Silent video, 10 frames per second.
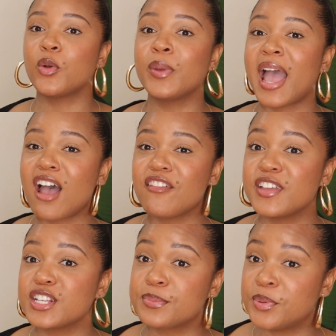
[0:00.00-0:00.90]
We have
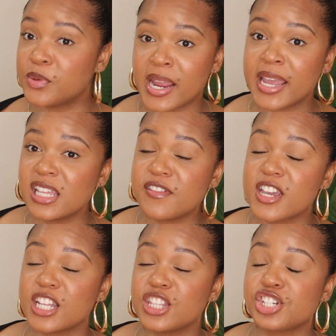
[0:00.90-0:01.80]
the spray
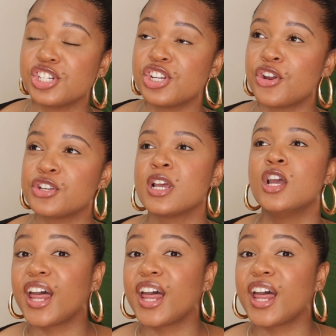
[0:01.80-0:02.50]
leave-in conditioners.